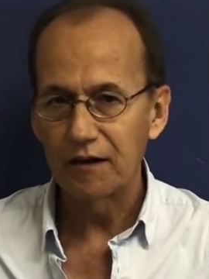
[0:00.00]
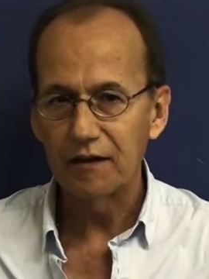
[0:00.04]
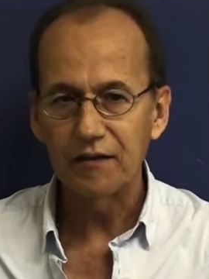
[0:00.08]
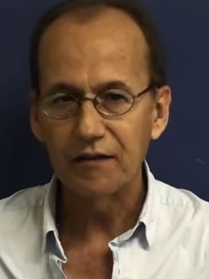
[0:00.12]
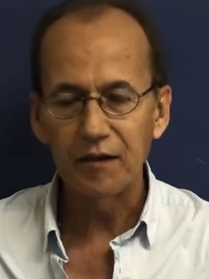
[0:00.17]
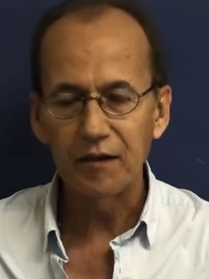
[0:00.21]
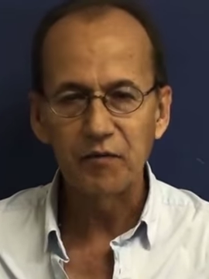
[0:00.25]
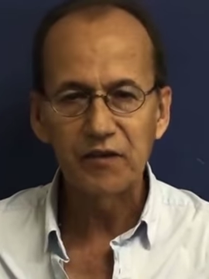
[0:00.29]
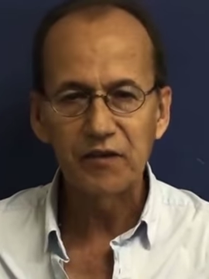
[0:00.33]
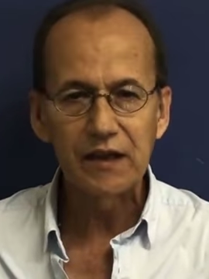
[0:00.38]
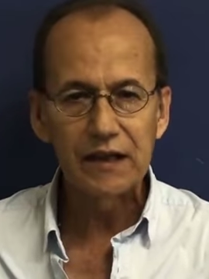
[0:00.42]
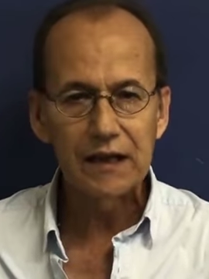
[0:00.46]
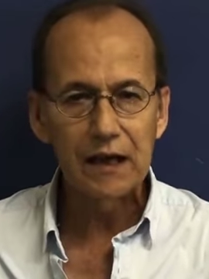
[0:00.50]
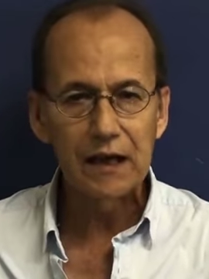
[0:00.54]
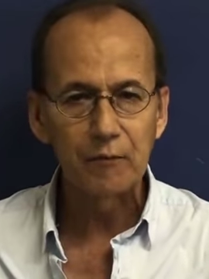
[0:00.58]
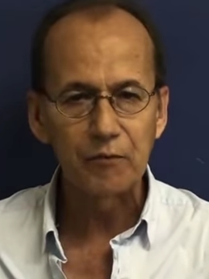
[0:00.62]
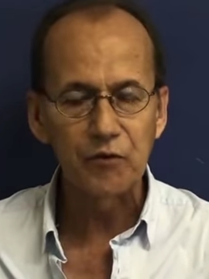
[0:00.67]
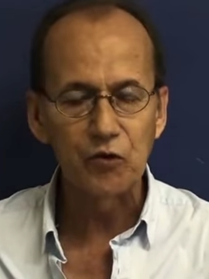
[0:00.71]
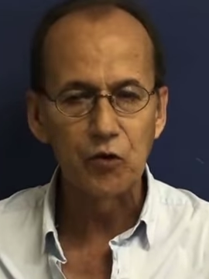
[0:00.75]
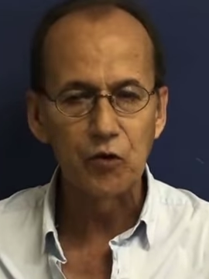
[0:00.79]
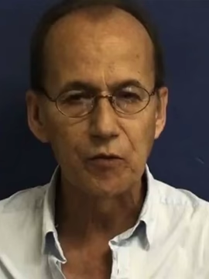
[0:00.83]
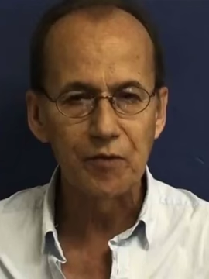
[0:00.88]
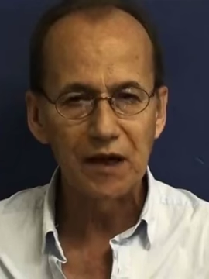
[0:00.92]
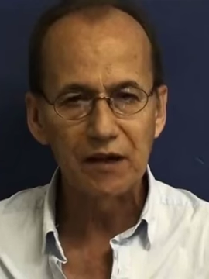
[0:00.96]
some say up
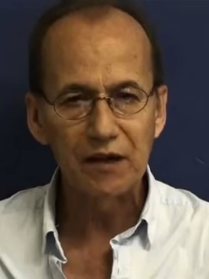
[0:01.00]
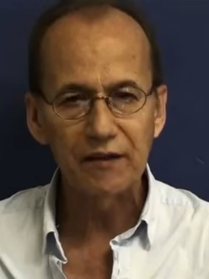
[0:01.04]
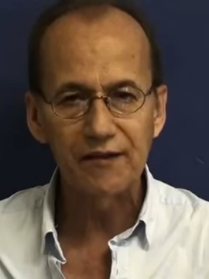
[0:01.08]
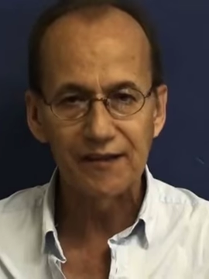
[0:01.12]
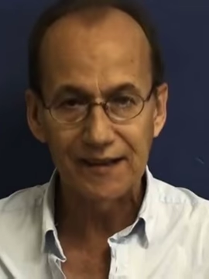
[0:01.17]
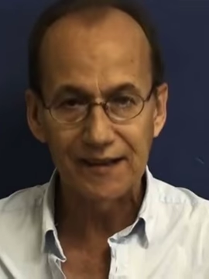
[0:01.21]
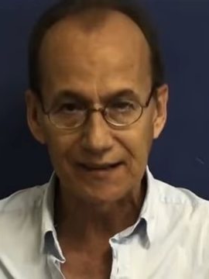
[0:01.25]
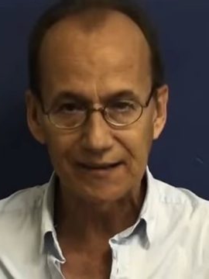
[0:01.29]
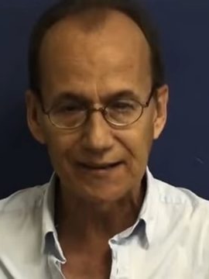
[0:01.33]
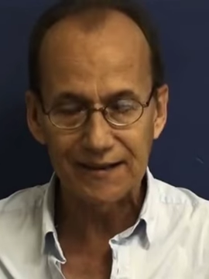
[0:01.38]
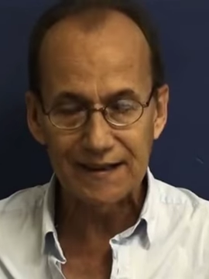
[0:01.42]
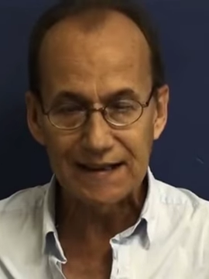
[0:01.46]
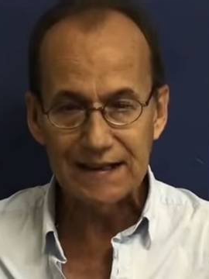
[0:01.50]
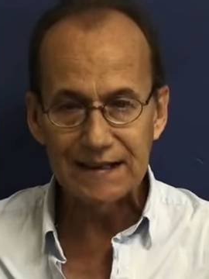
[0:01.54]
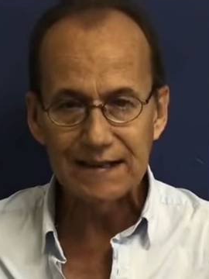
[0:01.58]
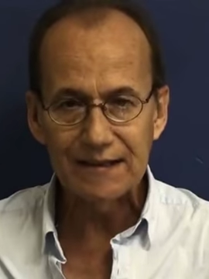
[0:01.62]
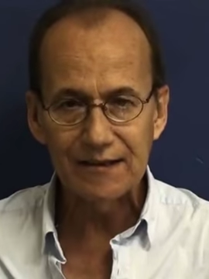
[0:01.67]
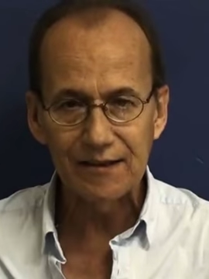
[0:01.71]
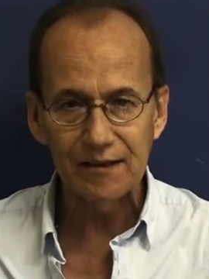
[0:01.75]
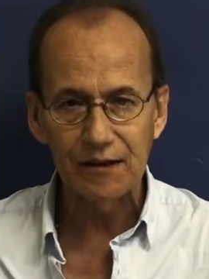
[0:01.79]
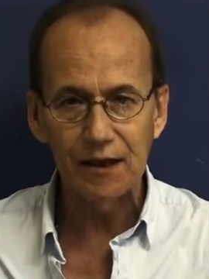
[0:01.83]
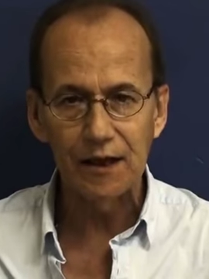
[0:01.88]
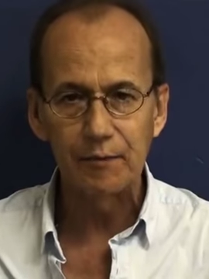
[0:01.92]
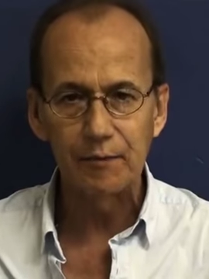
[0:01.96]
to about 16
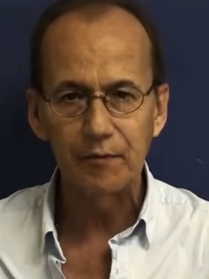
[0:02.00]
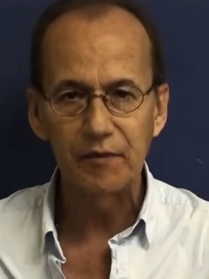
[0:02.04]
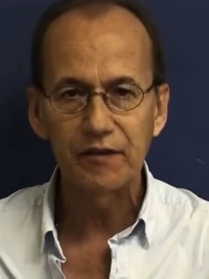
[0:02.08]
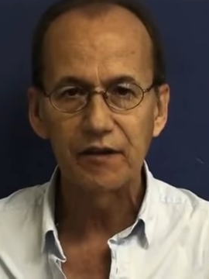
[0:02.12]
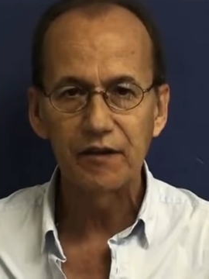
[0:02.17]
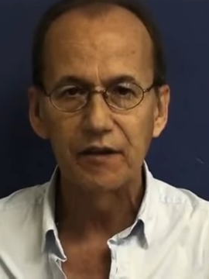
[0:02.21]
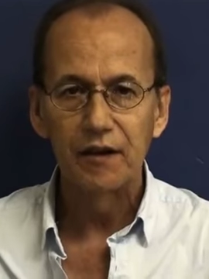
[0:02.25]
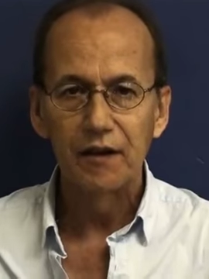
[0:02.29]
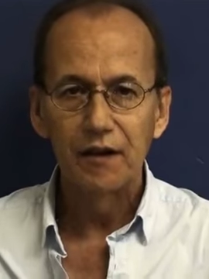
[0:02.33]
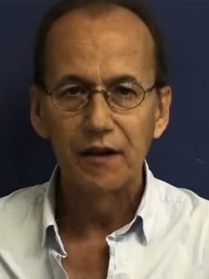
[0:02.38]
times,